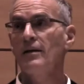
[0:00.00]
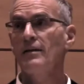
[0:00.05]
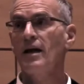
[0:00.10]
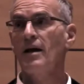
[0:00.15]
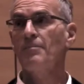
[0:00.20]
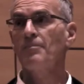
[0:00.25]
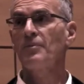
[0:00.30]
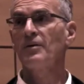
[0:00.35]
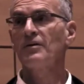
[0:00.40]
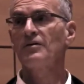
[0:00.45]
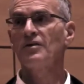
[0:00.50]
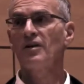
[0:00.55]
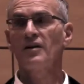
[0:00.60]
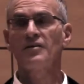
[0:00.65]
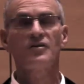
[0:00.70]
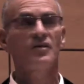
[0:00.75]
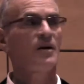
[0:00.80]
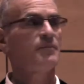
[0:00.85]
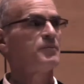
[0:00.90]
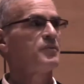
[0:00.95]
and that brings
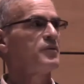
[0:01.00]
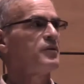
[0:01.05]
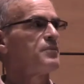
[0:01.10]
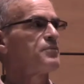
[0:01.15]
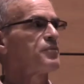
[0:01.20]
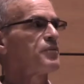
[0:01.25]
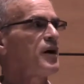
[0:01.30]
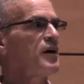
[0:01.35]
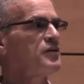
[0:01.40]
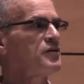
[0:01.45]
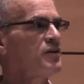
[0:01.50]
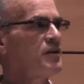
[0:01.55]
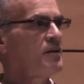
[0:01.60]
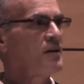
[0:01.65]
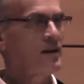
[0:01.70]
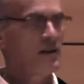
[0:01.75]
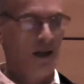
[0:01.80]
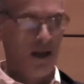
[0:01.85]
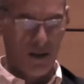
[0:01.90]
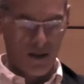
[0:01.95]
us up to the
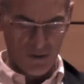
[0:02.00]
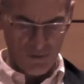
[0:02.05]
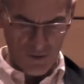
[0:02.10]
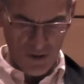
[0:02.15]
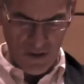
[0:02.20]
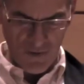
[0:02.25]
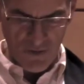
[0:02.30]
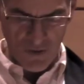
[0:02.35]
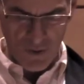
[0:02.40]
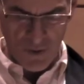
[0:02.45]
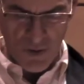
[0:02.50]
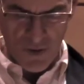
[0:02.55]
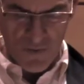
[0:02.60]
present, and I'll leave it